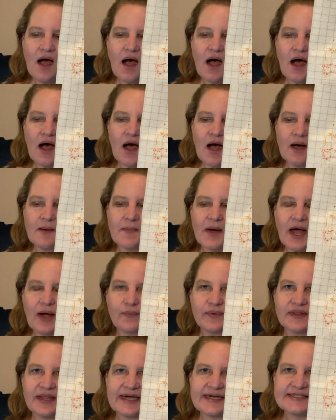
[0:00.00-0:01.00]
I
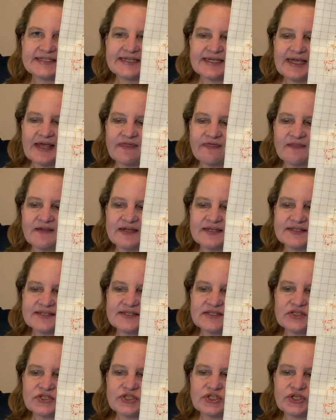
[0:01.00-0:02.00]
would like to get
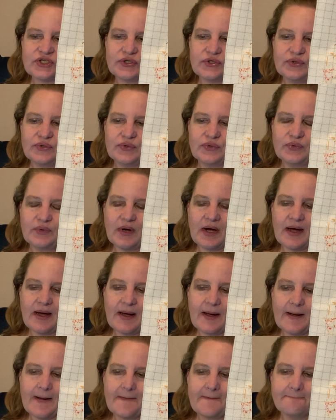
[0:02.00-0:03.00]
this to
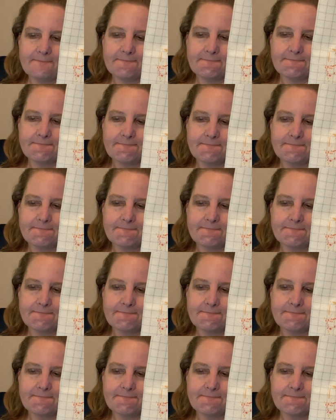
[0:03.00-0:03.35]
4%.